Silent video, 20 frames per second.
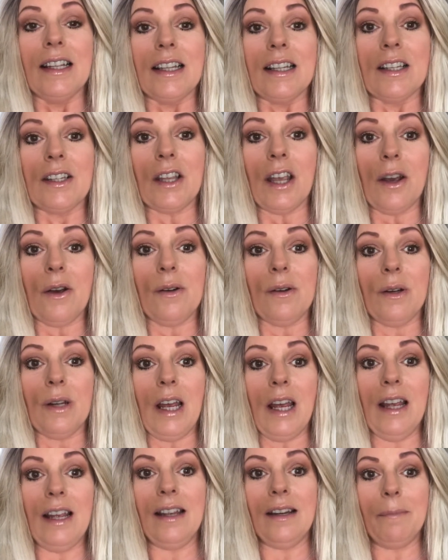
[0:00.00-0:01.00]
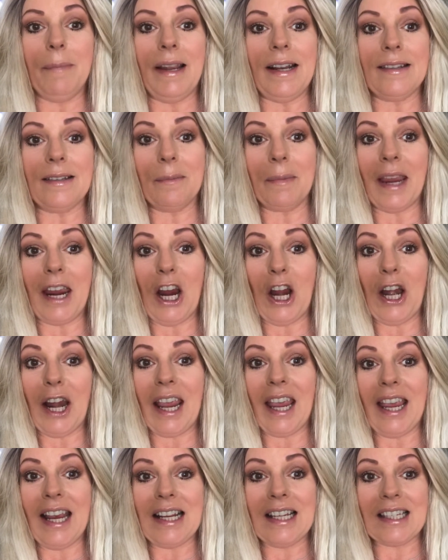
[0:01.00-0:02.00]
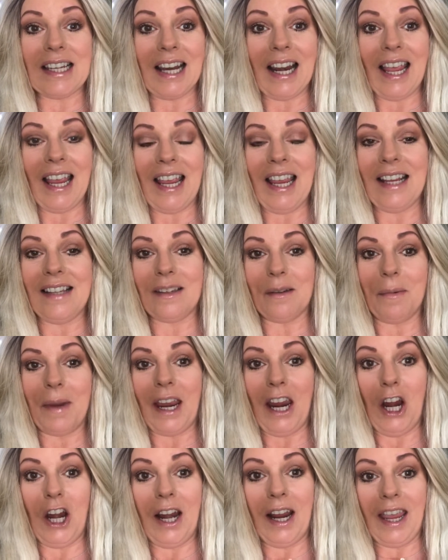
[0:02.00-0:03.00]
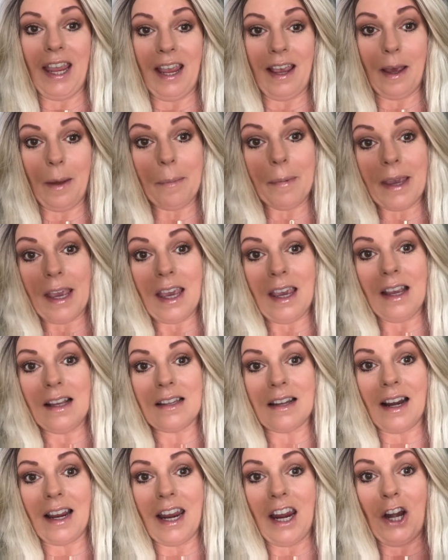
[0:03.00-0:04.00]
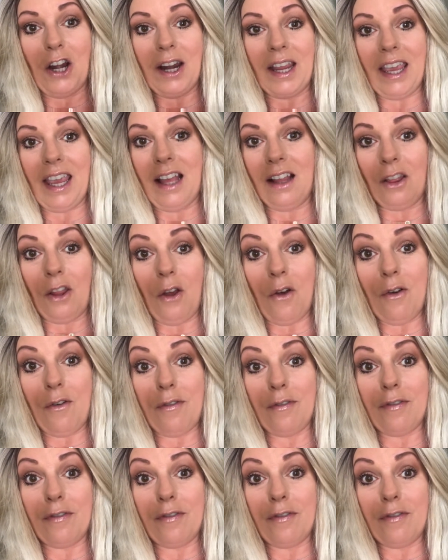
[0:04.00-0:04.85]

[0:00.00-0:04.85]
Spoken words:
So made some carrot cakes today, some carrot cake cupcakes and a carrot cake loaf.